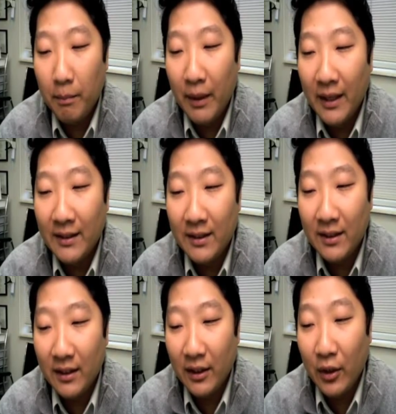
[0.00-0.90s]

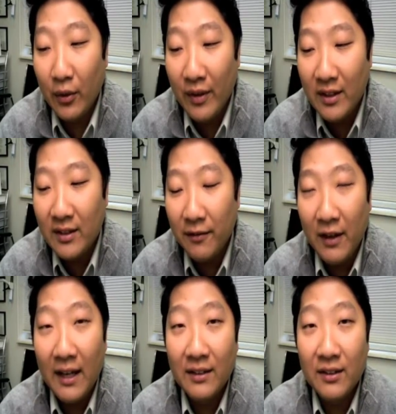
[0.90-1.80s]
But this
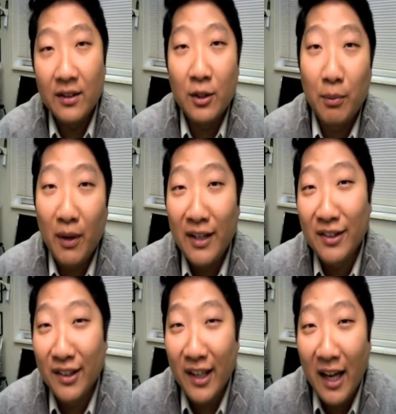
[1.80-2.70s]
device,
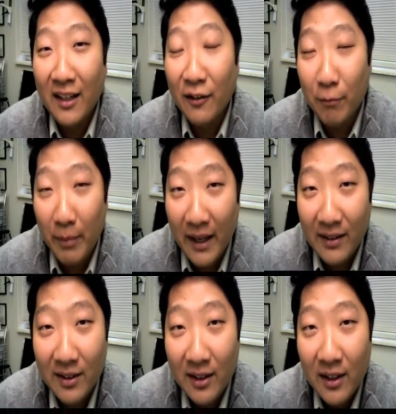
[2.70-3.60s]
surprisingly, it had enough
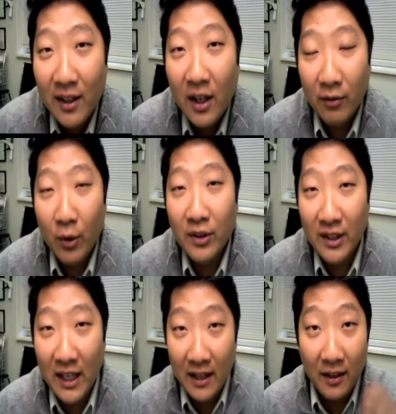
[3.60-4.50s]
bass. Of course,
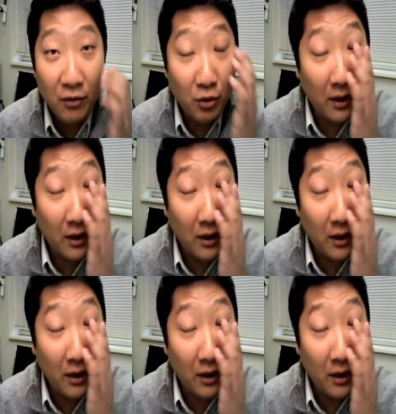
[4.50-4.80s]
it had enough